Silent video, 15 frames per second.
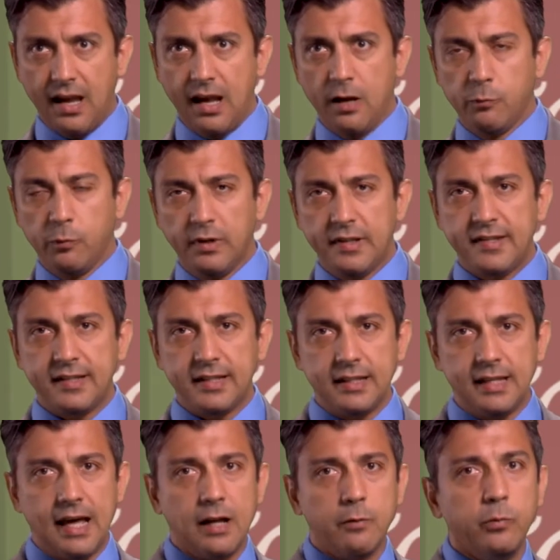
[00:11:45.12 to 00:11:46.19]
And we'll see
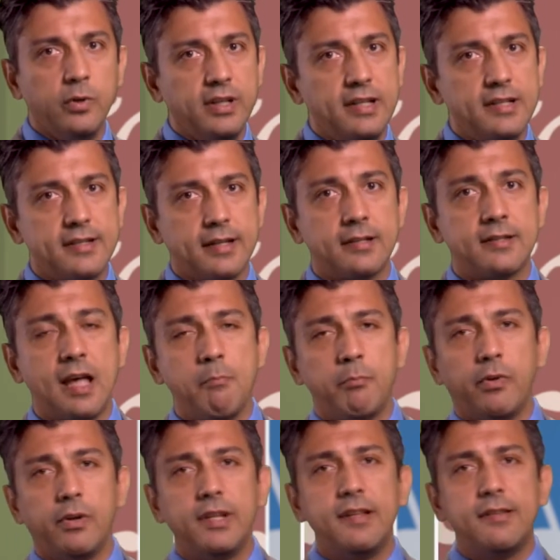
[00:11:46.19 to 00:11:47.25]
that with this
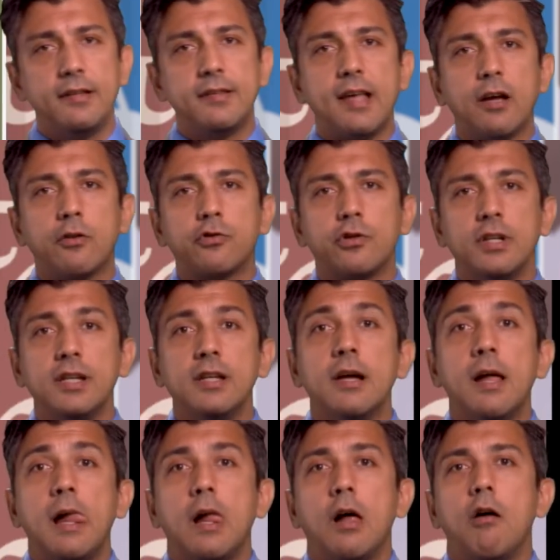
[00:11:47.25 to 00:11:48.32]
example. This is actually
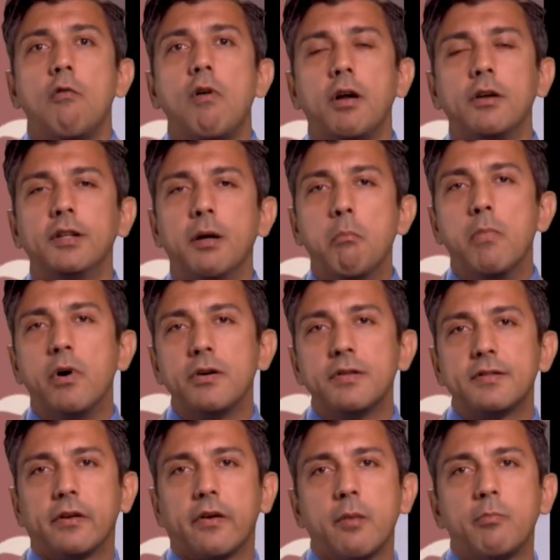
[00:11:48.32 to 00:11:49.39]
one of the
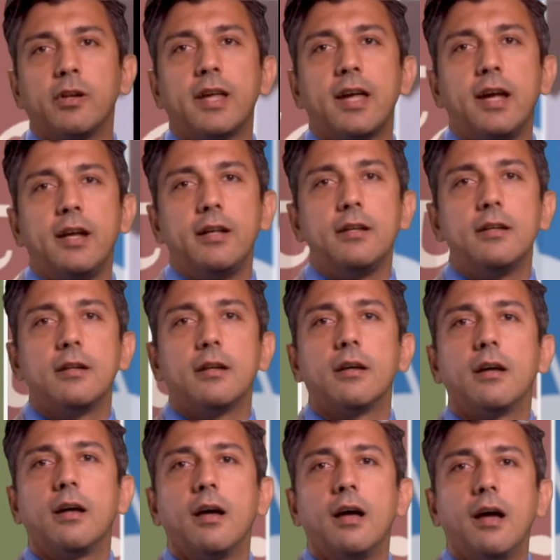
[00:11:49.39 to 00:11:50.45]
most replicated
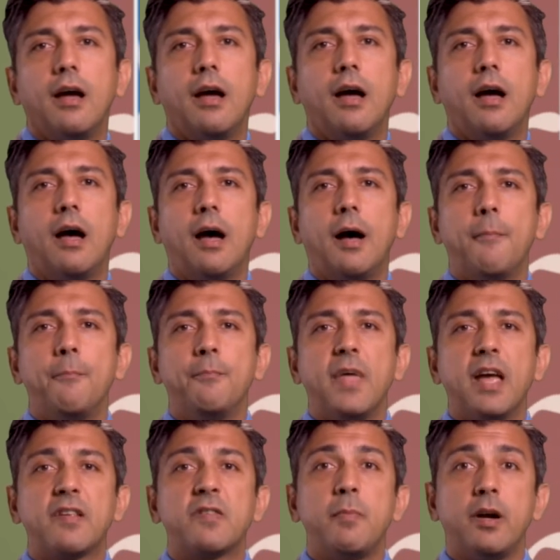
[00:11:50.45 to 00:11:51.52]
um,
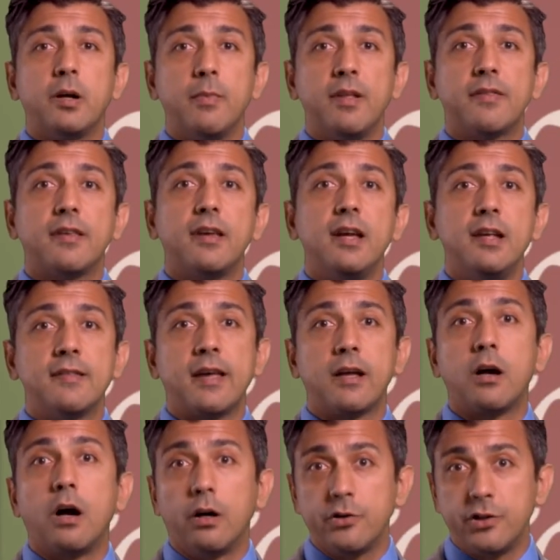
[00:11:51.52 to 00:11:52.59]
experiments in
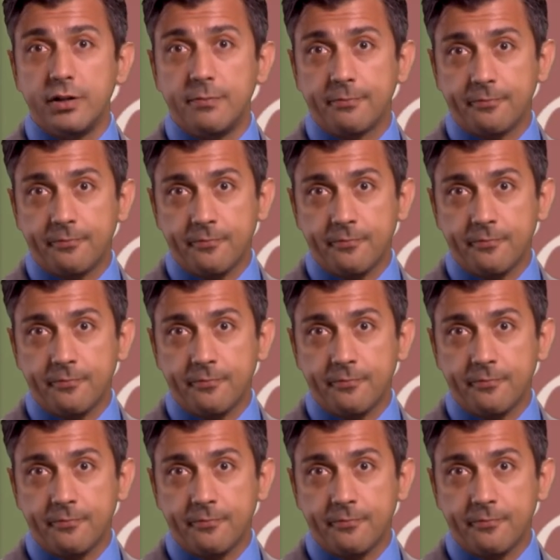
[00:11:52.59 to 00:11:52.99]
psychology.